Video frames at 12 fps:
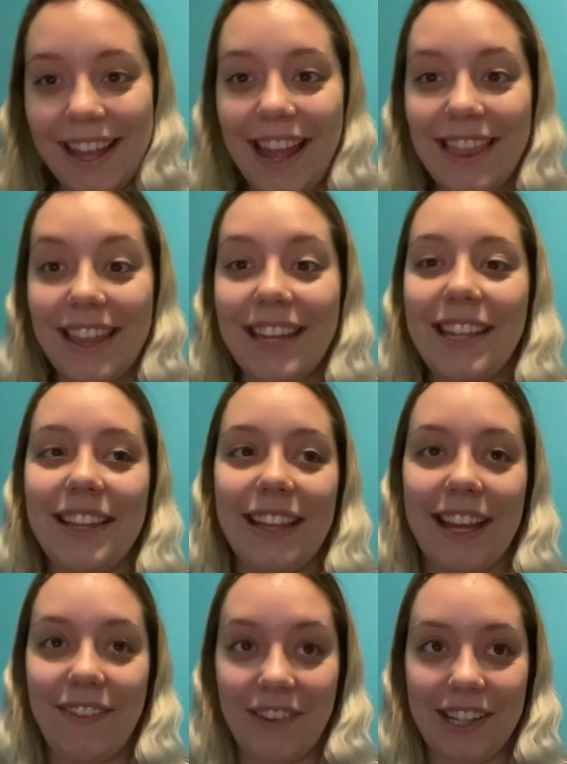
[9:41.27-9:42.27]
And then he
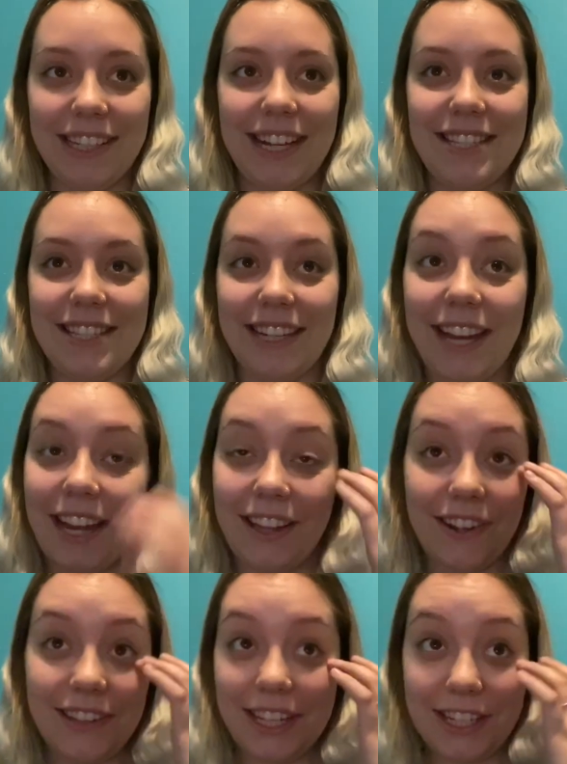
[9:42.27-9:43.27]
like realized and kind of
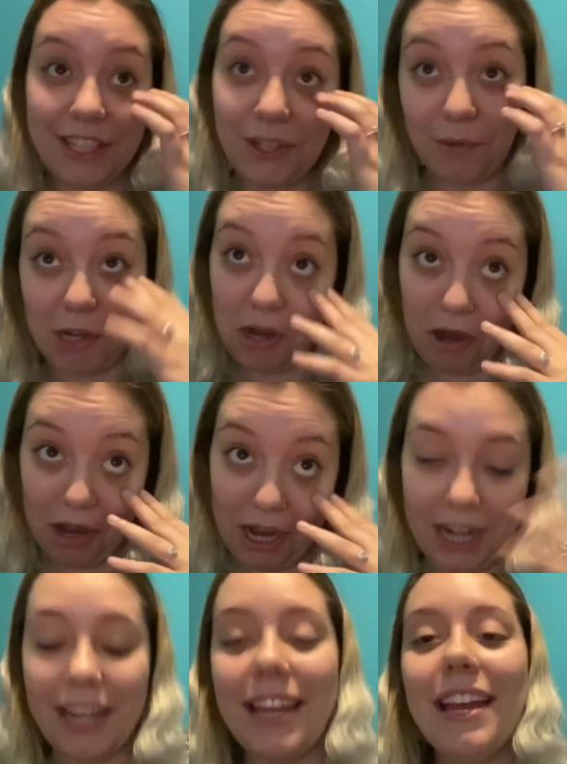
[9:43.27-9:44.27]
got like
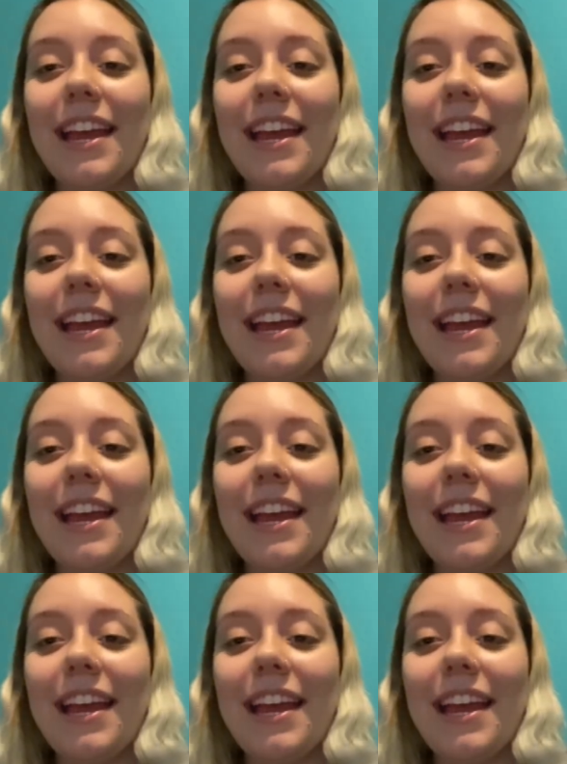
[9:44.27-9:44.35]
teary-eyed